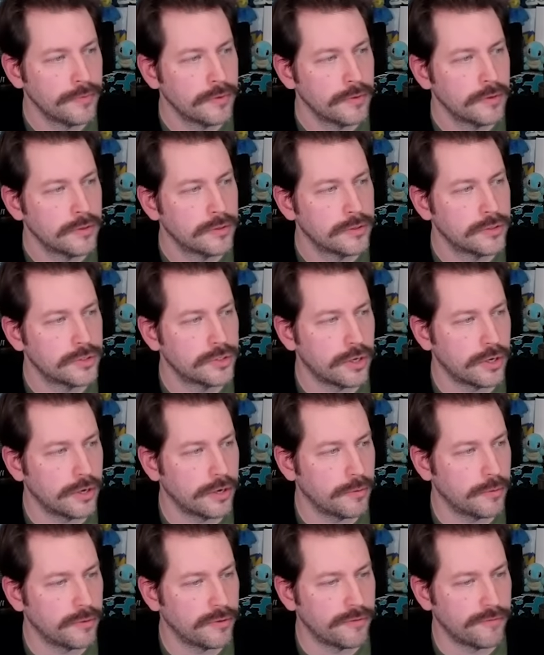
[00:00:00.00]

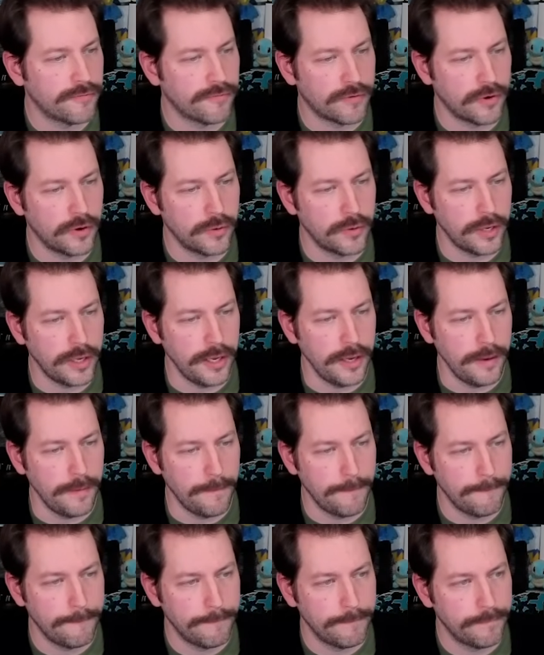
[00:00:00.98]
starting with Froakie
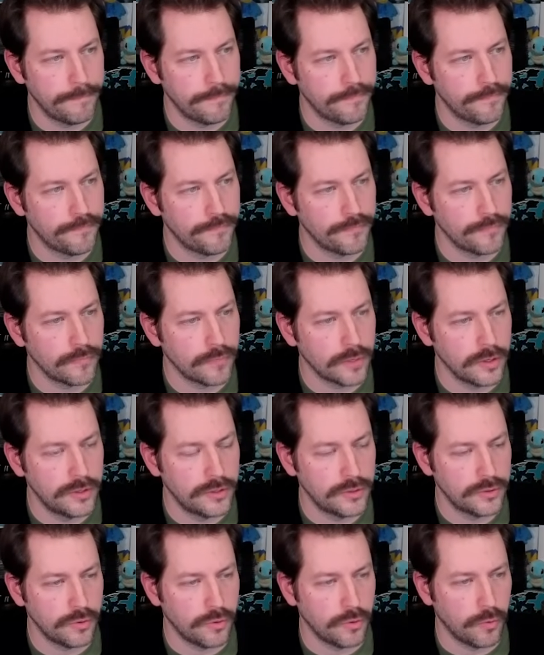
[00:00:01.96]

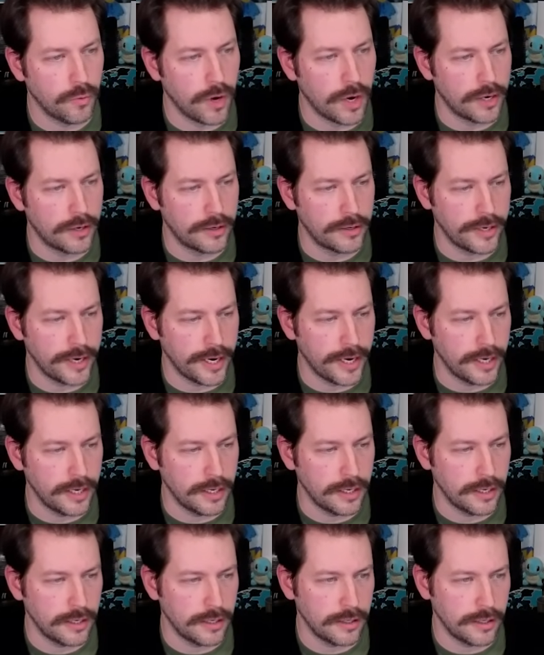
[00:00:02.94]
into a water
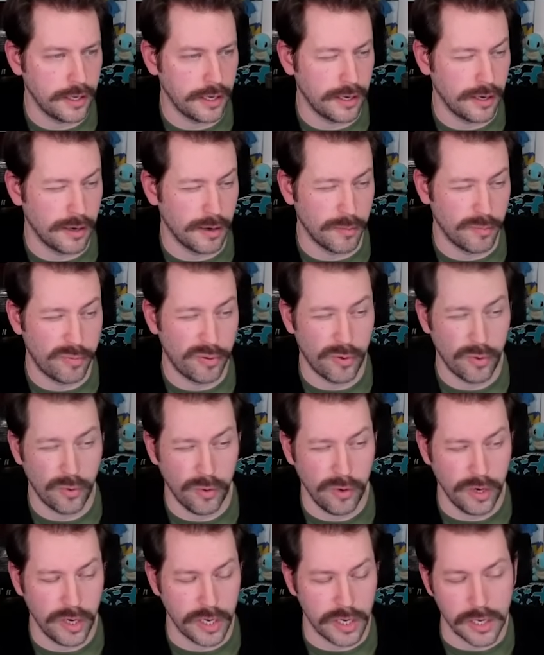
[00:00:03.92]
deck. They are
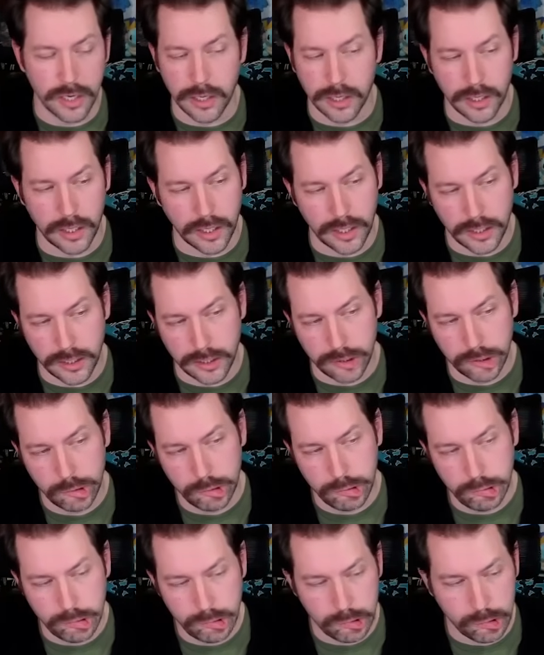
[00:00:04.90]

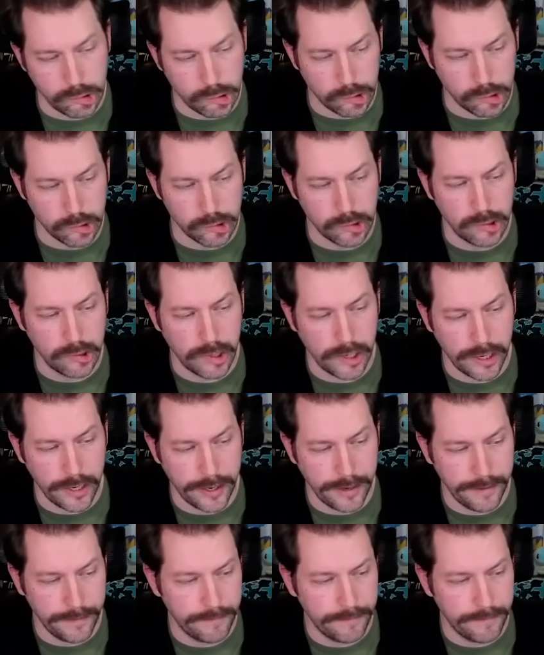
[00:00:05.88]
Porygon. Ooh, okay.